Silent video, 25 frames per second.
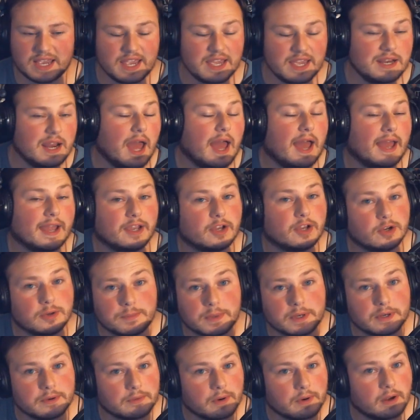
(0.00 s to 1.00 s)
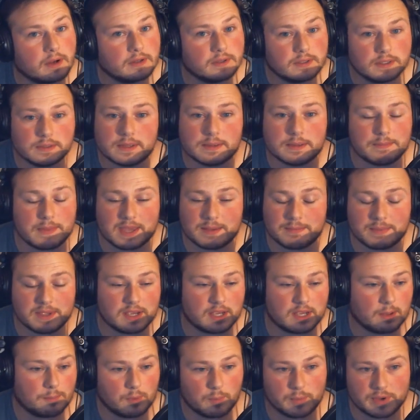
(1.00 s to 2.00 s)
Again, I could be wrong. It
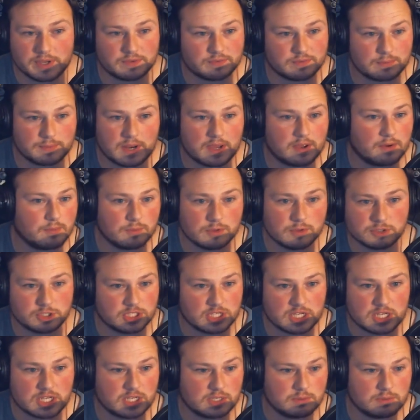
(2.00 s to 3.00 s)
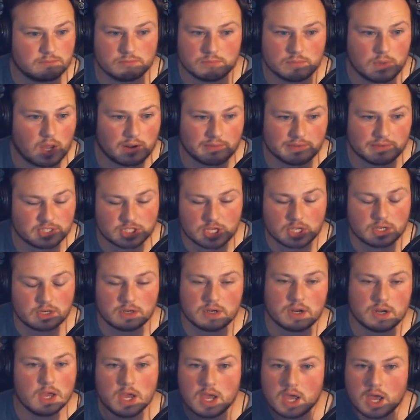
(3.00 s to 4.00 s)
may be a couple weeks from now, and we'll see, all of a
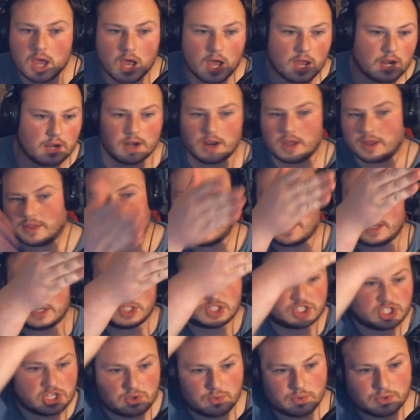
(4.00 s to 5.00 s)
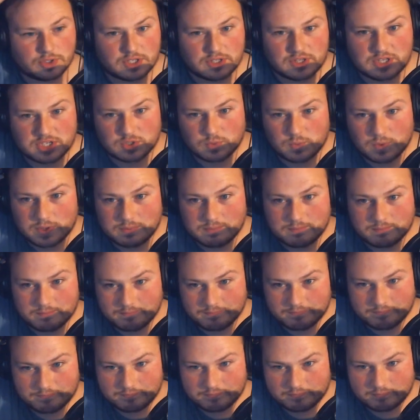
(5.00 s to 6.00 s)
sudden, another, a sequel to this
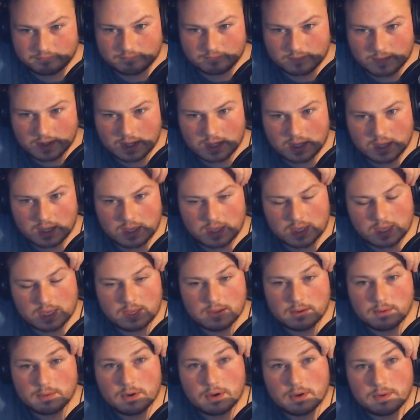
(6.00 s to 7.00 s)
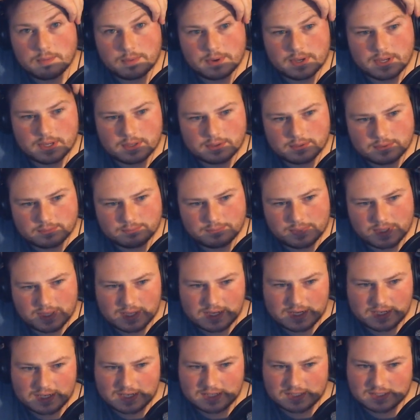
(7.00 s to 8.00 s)
one. But,
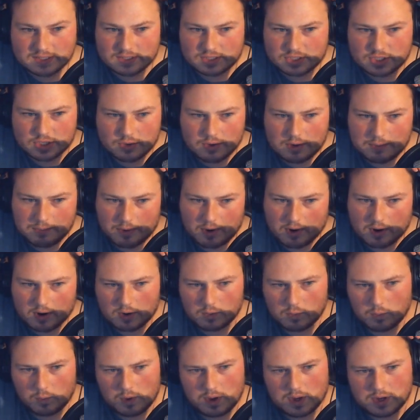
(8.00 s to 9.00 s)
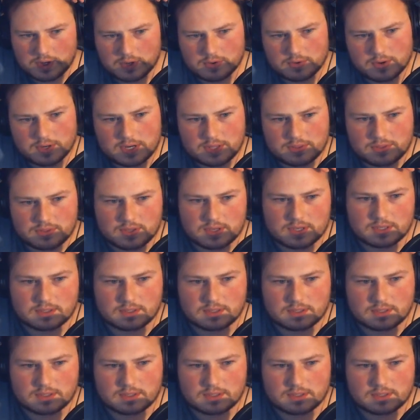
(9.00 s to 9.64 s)
but it doesn't show a part one or